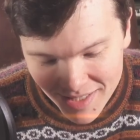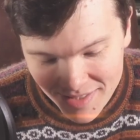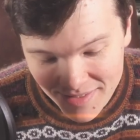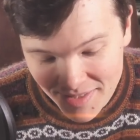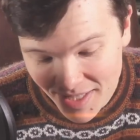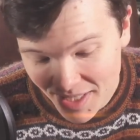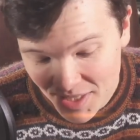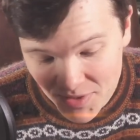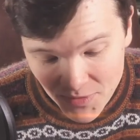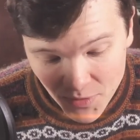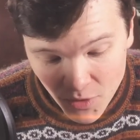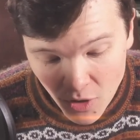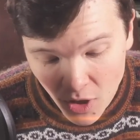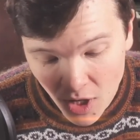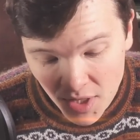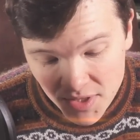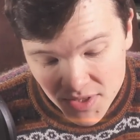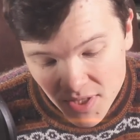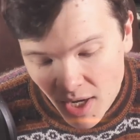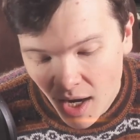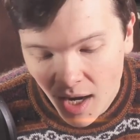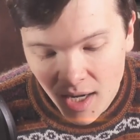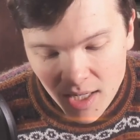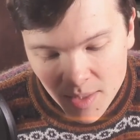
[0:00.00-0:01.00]
it stands for
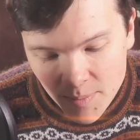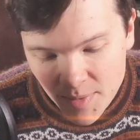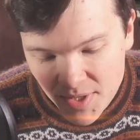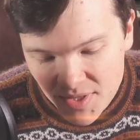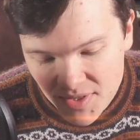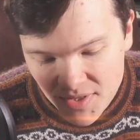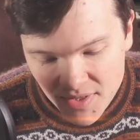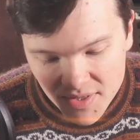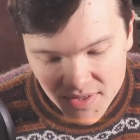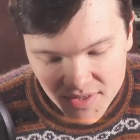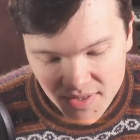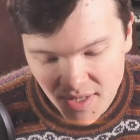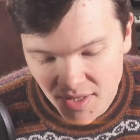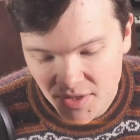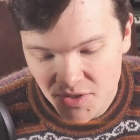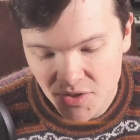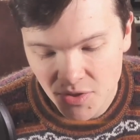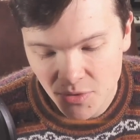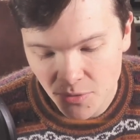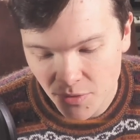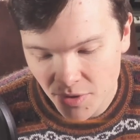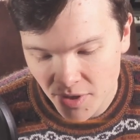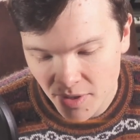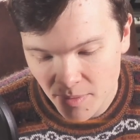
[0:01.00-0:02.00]
Autonomous
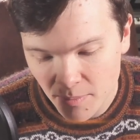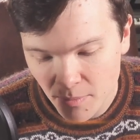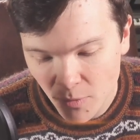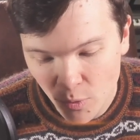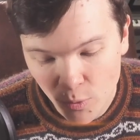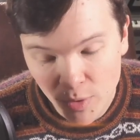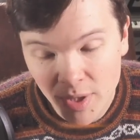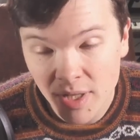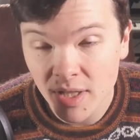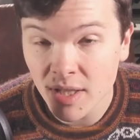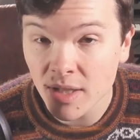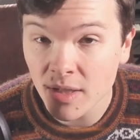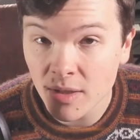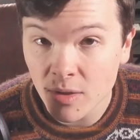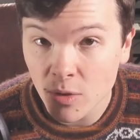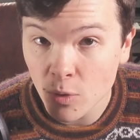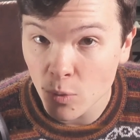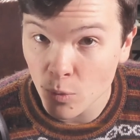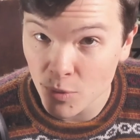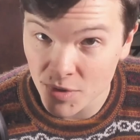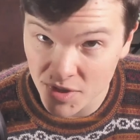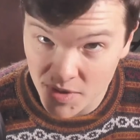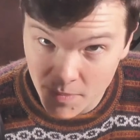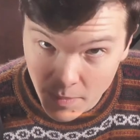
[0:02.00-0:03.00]
Sensory Meridian
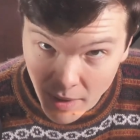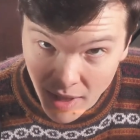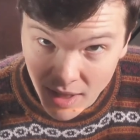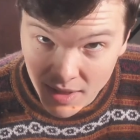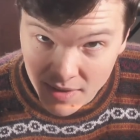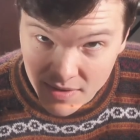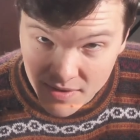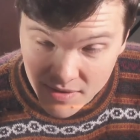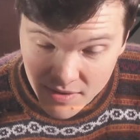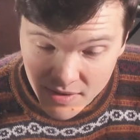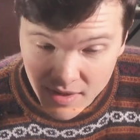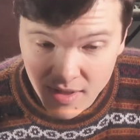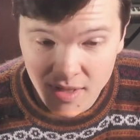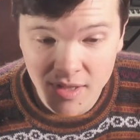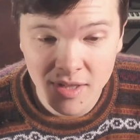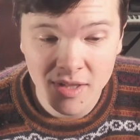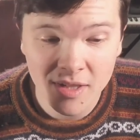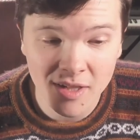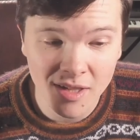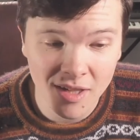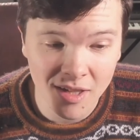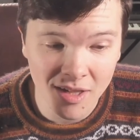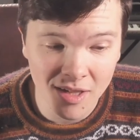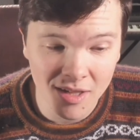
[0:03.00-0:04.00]
Response.
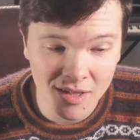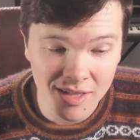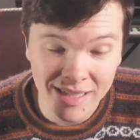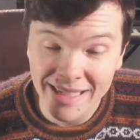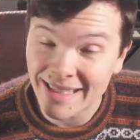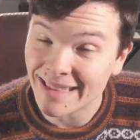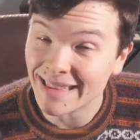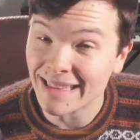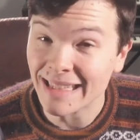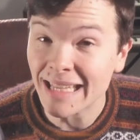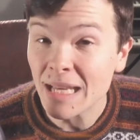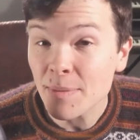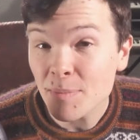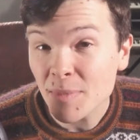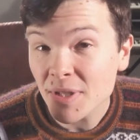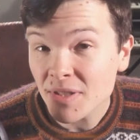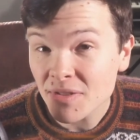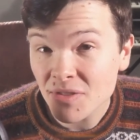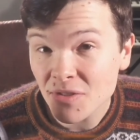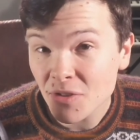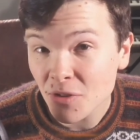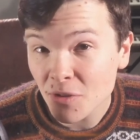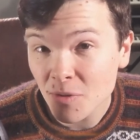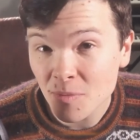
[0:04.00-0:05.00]
In
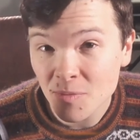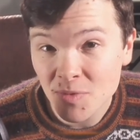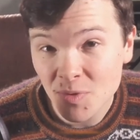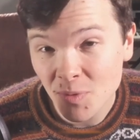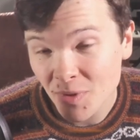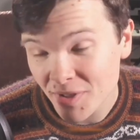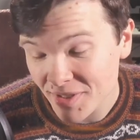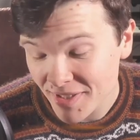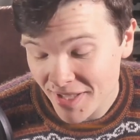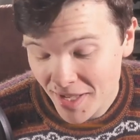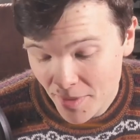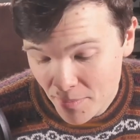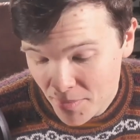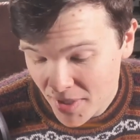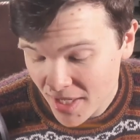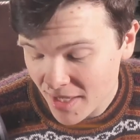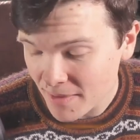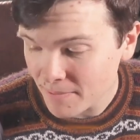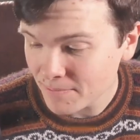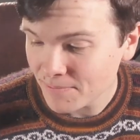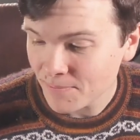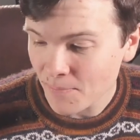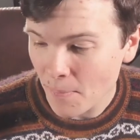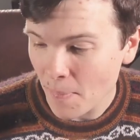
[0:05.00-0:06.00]
layman's terms, what does that
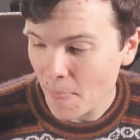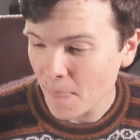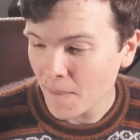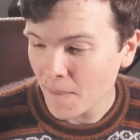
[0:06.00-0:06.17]
mean?